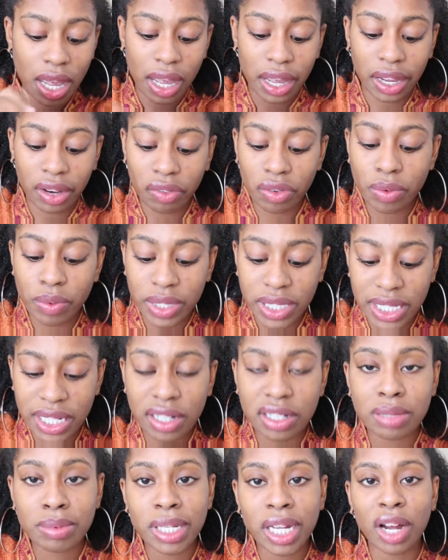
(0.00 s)
everyone
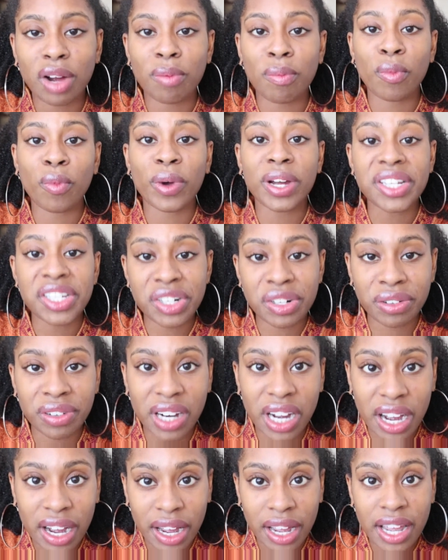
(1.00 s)
tells me how
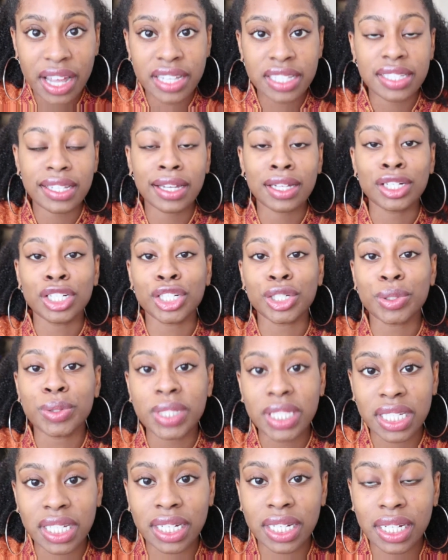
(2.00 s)
moisturized and
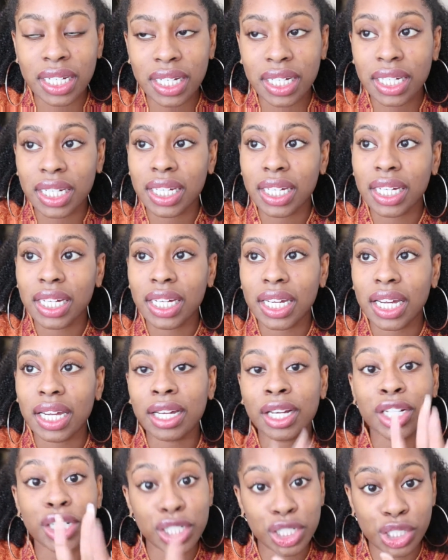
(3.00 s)
juicy,
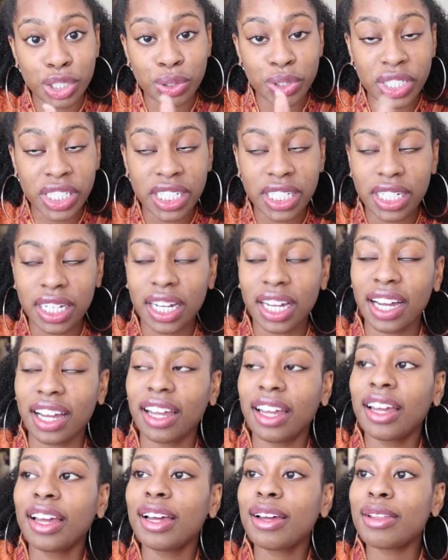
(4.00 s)
good juicy,
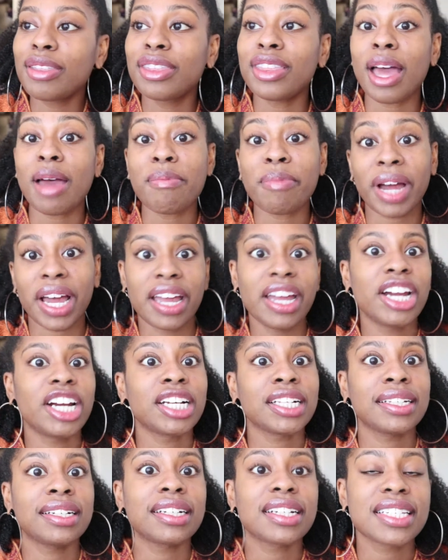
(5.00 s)
that my
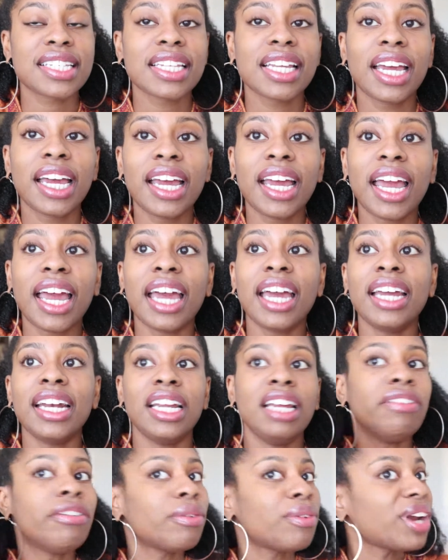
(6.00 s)
hair looks. And
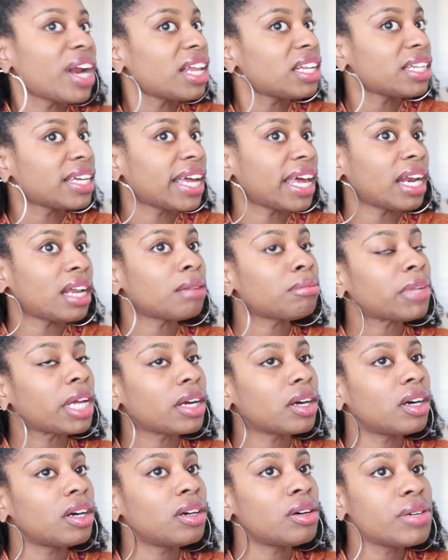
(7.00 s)
even when I look at it, I'm
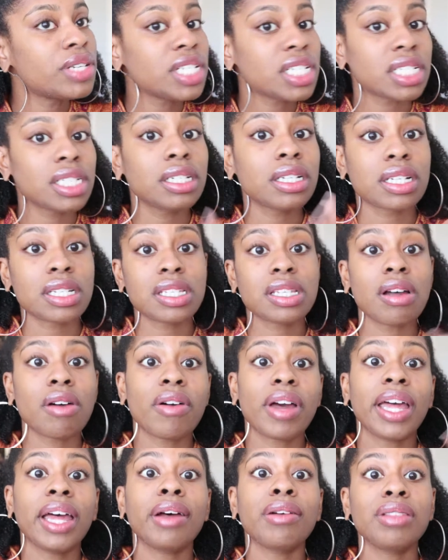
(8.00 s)
like, oh, it just looks so
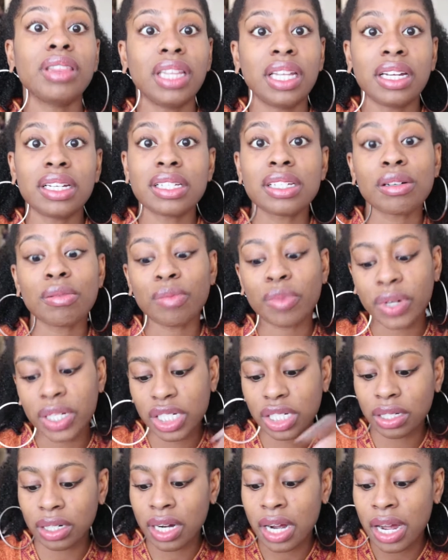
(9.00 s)
healthy and so
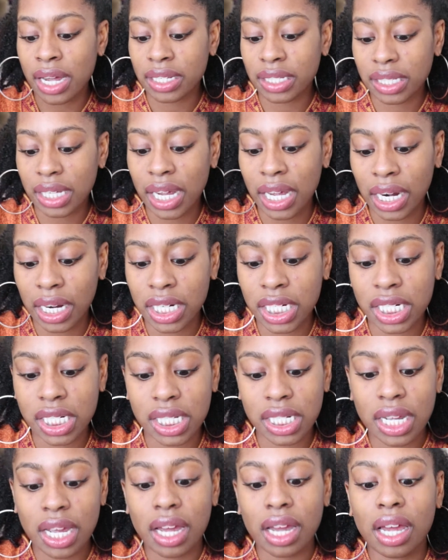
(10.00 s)
moisturized. And it
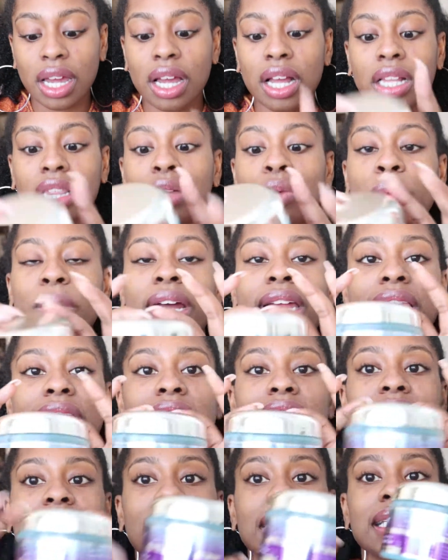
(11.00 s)
just, the way
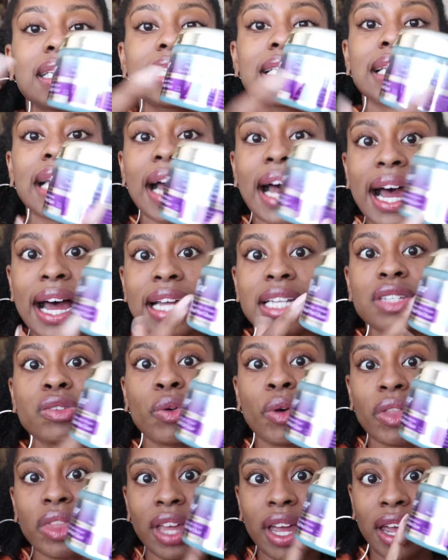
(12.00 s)
this like slides
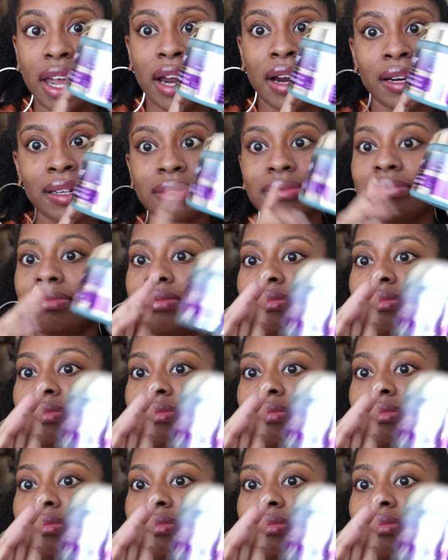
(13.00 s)
on the hair,